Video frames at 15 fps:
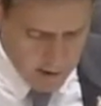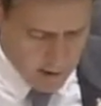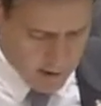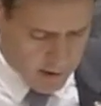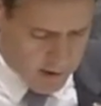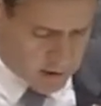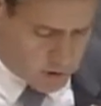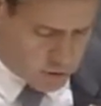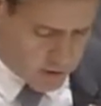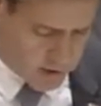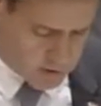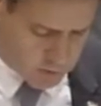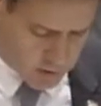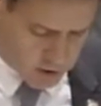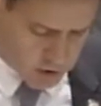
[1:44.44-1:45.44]
uh,
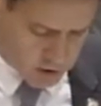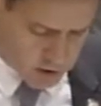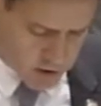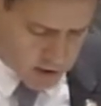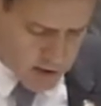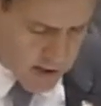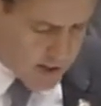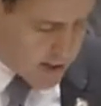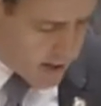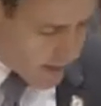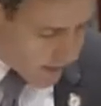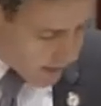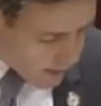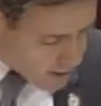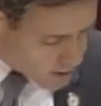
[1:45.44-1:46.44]
transmission
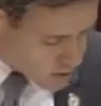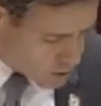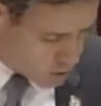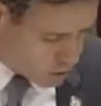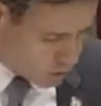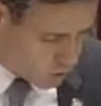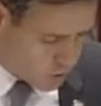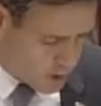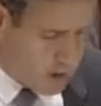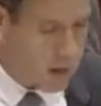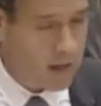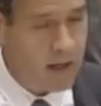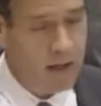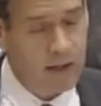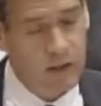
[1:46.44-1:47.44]
into a
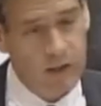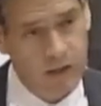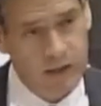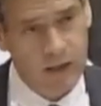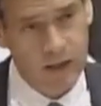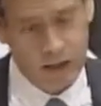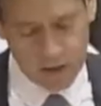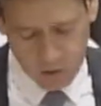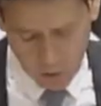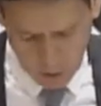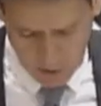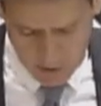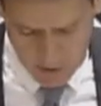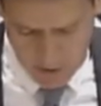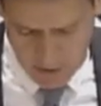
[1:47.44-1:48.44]
uh, clean and
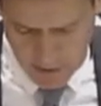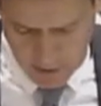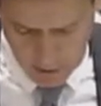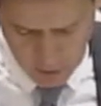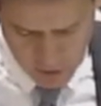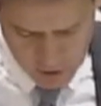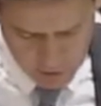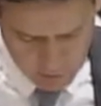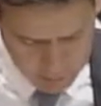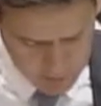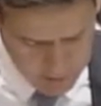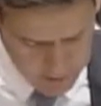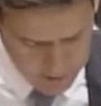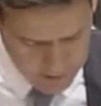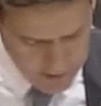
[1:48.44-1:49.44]
green energy
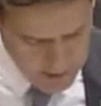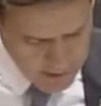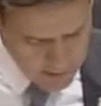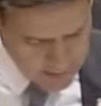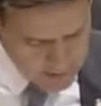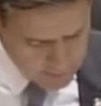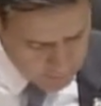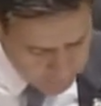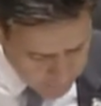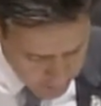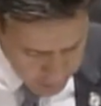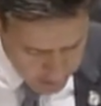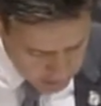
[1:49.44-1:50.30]
plan. It's a very